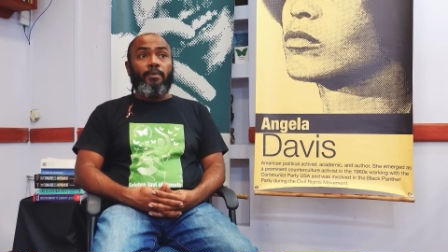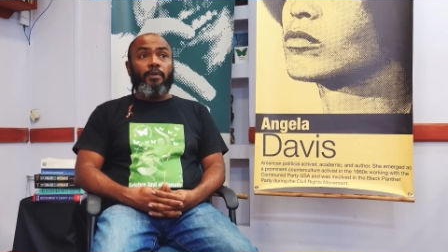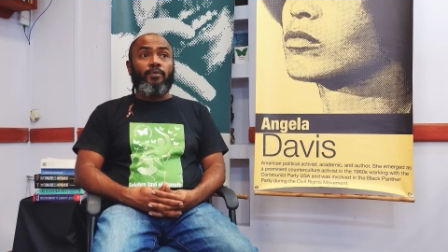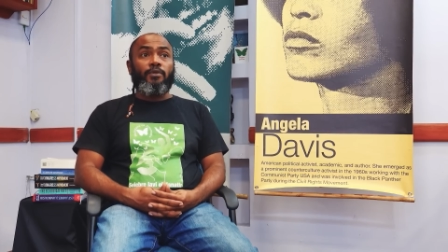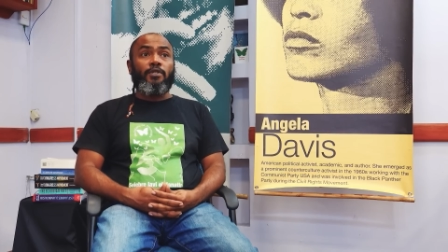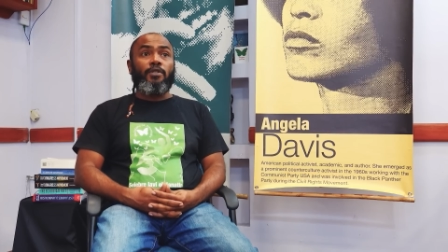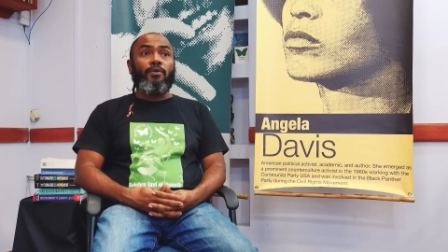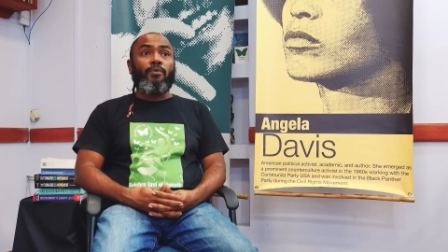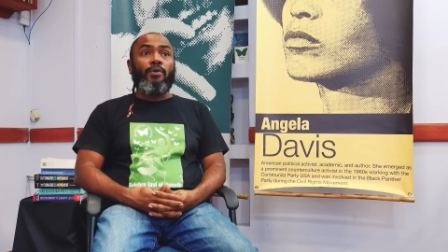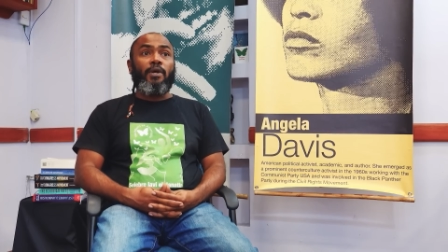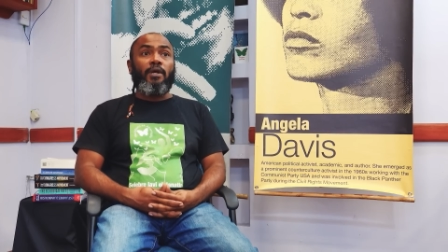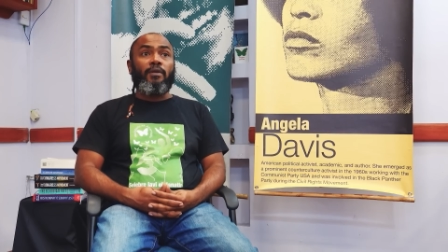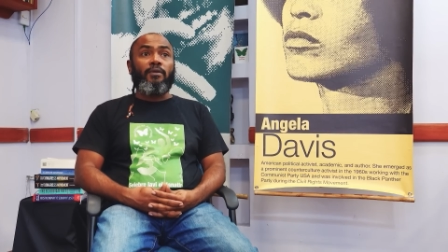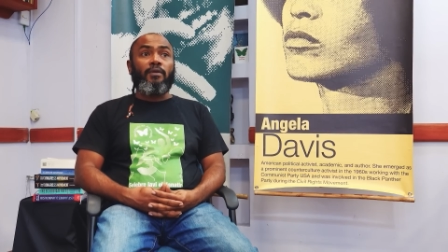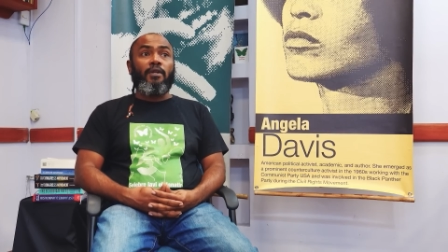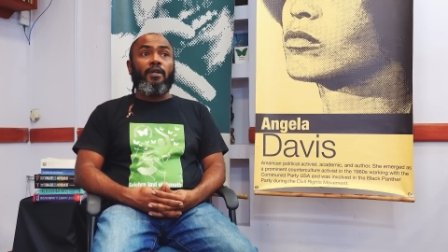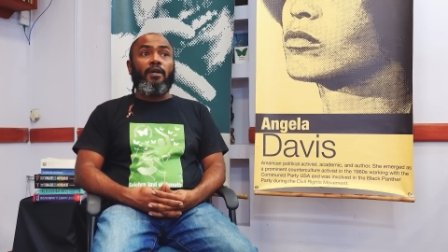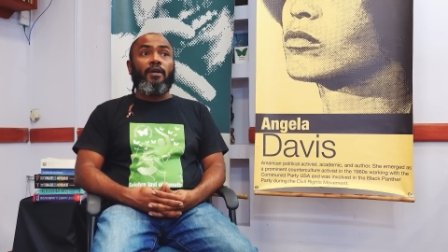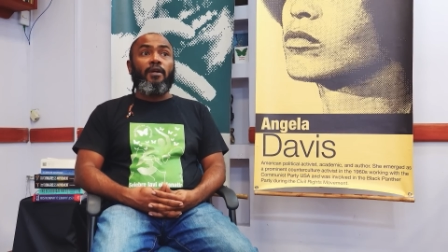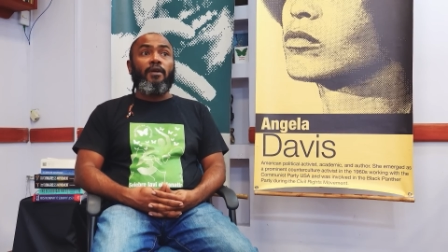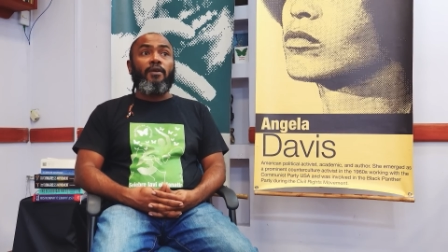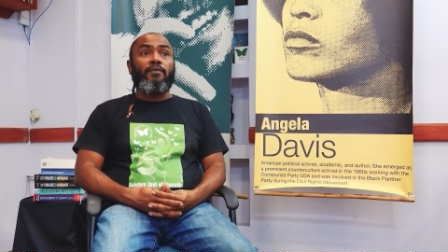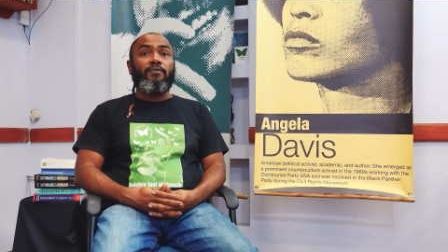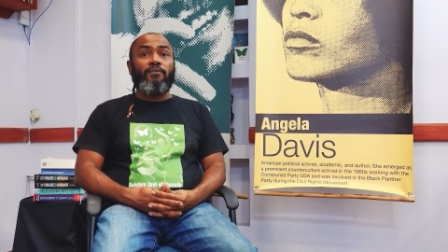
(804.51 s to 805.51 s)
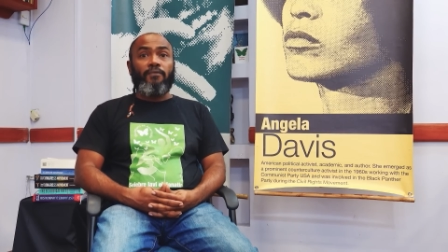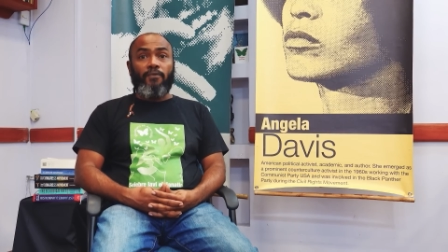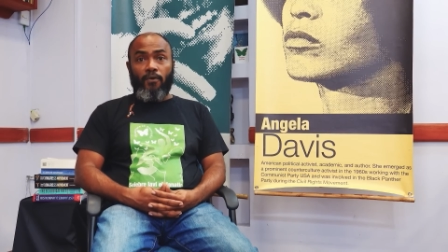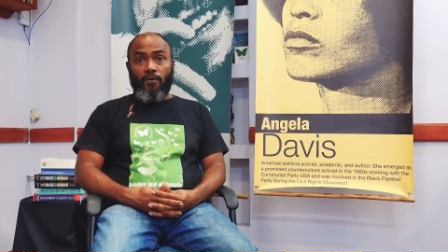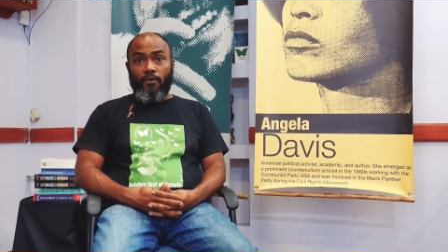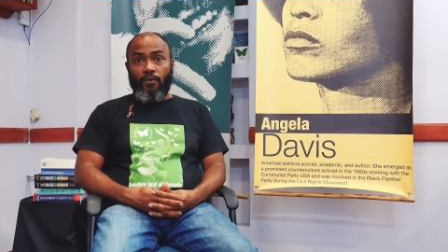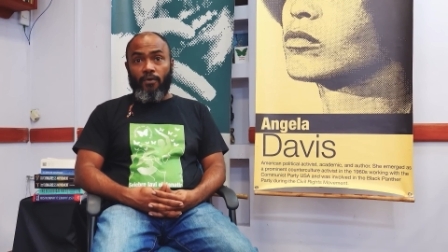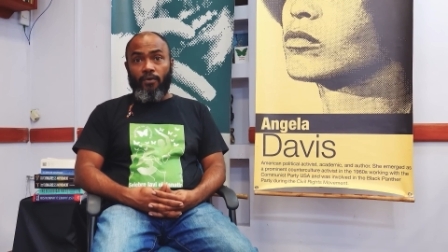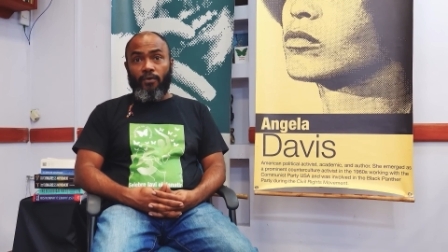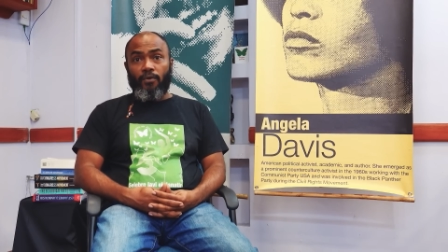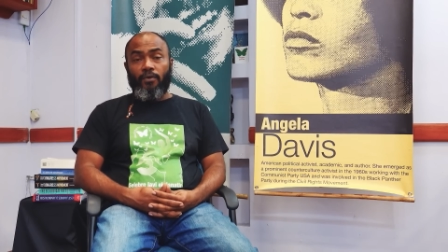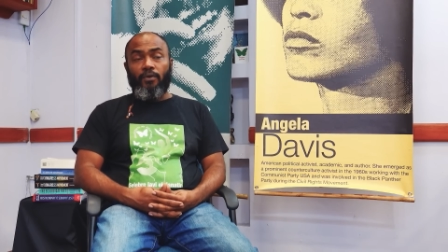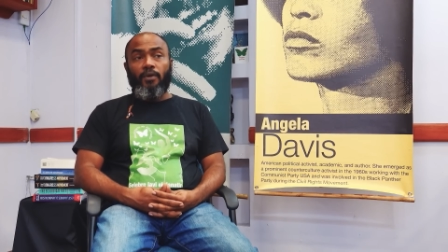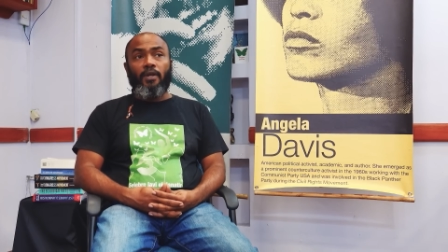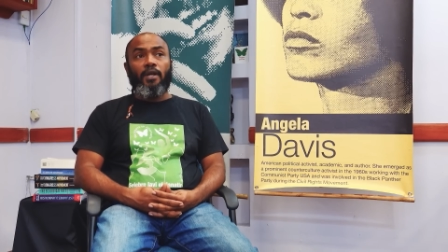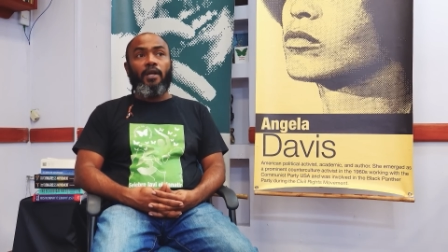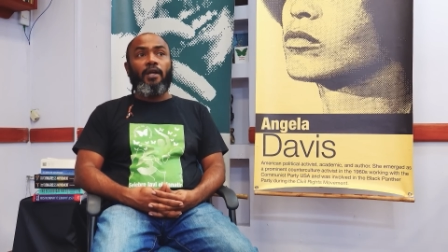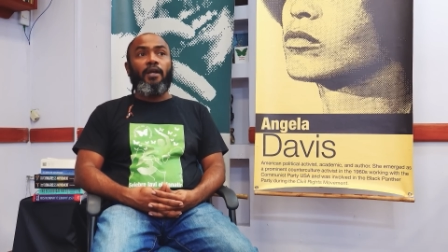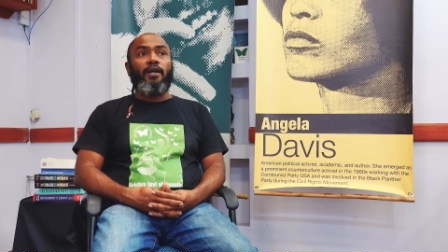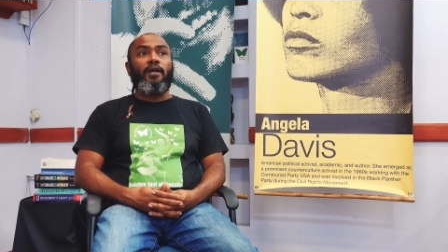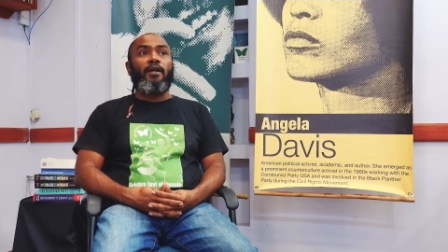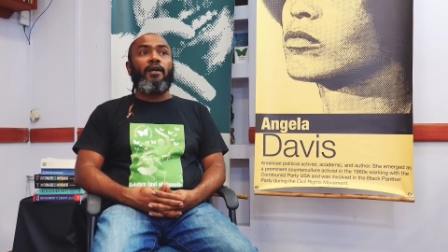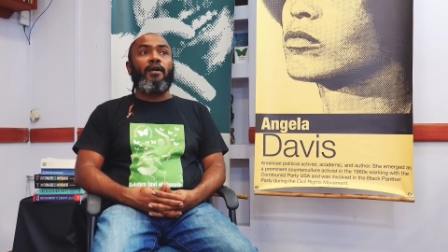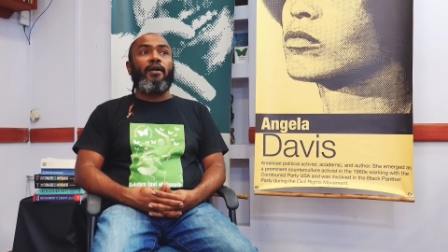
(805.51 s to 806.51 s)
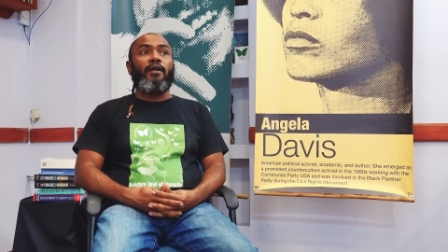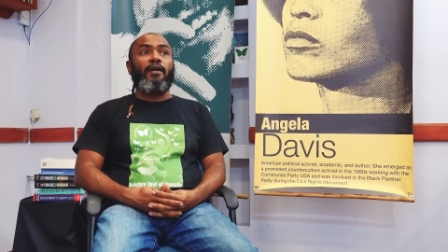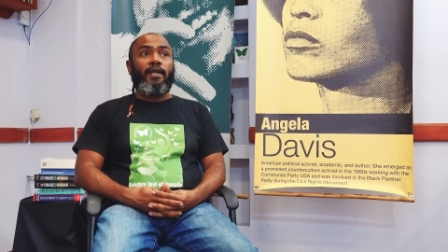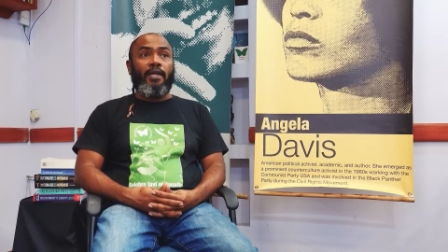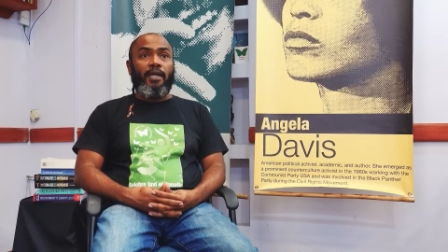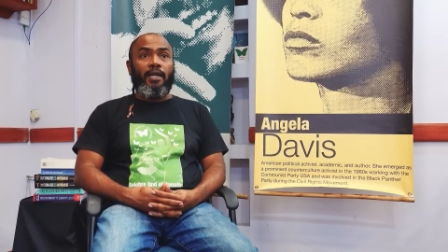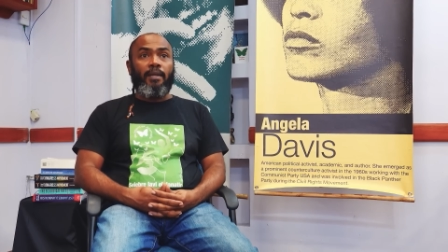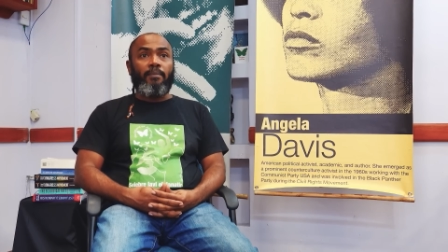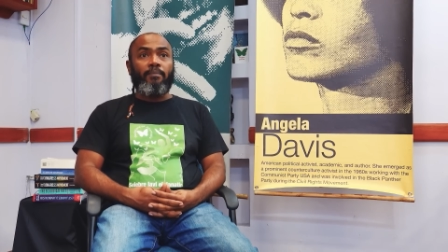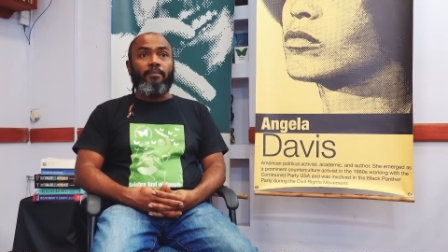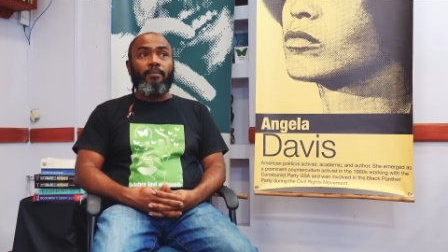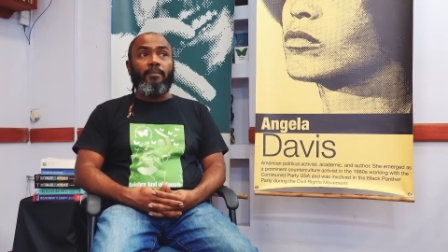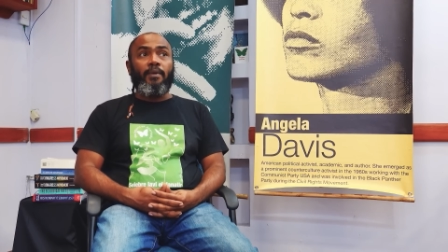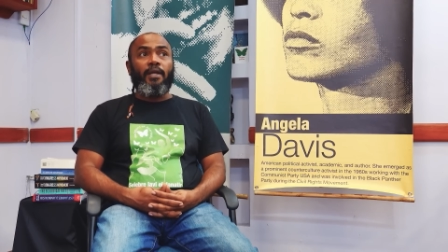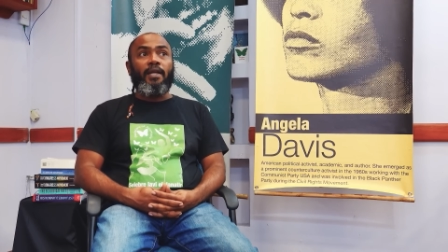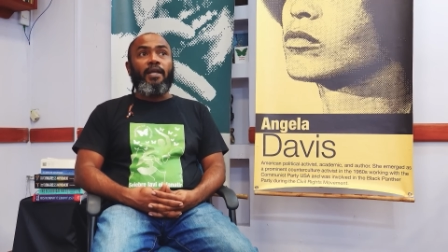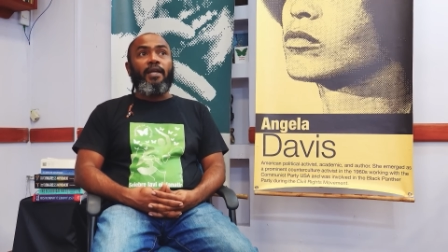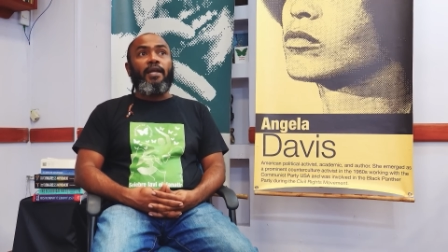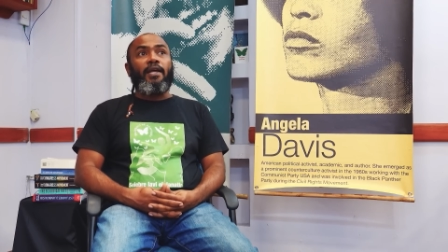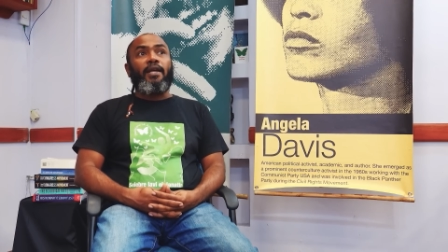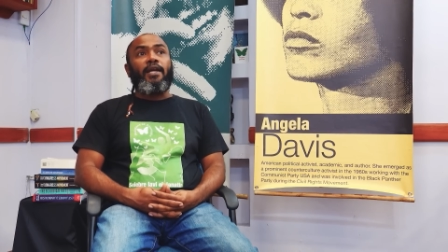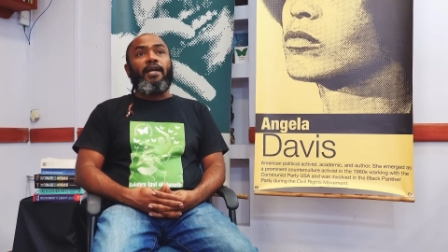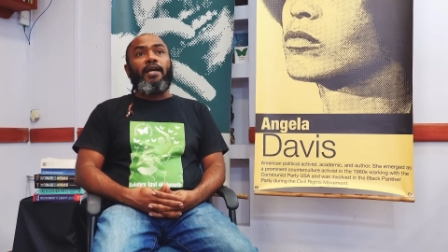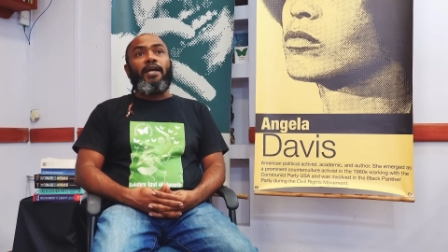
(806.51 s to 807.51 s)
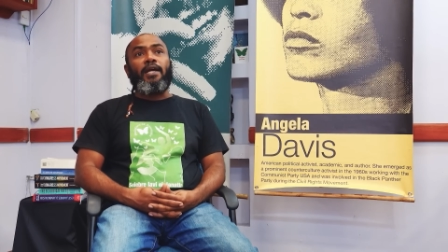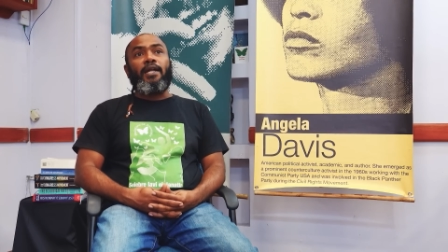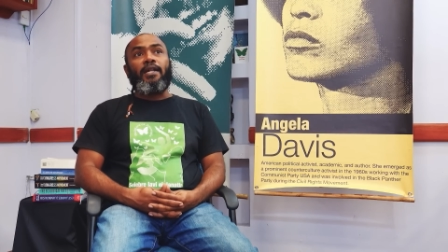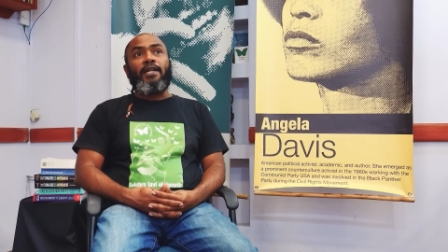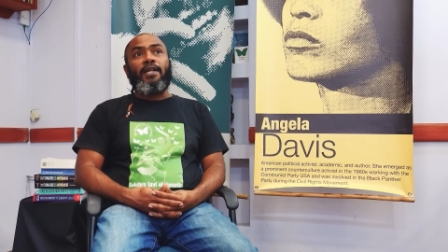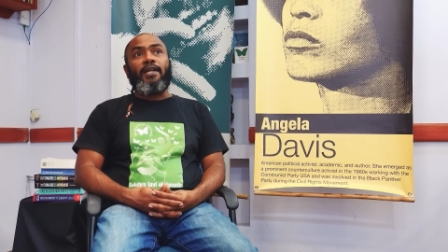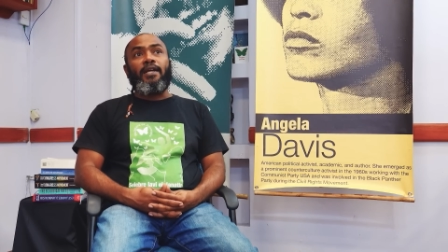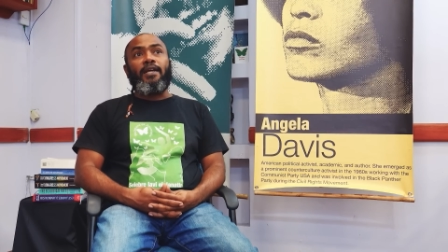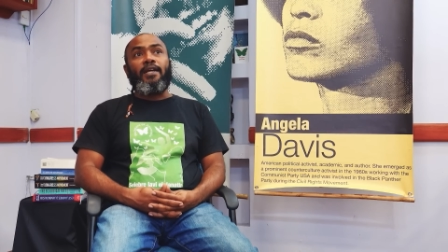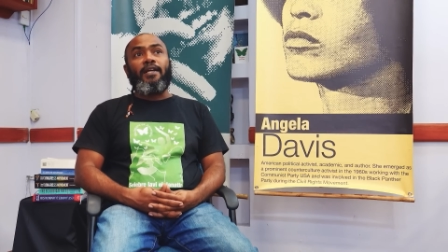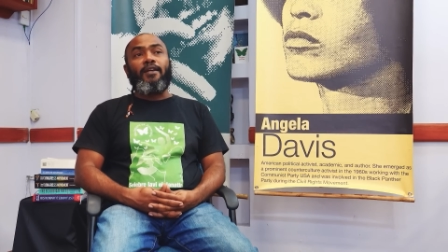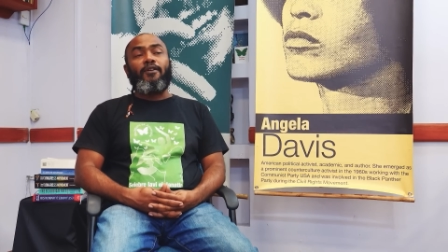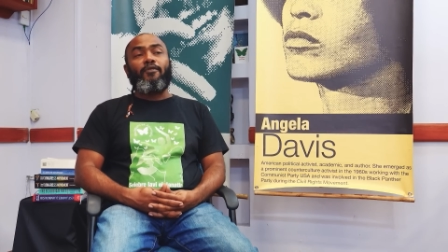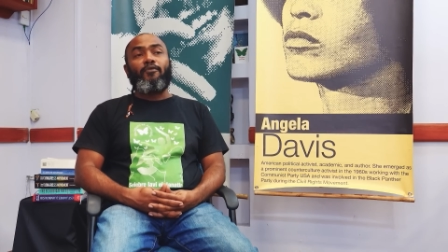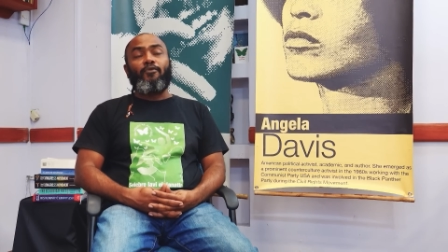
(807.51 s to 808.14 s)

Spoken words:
It was around 4 a.m. and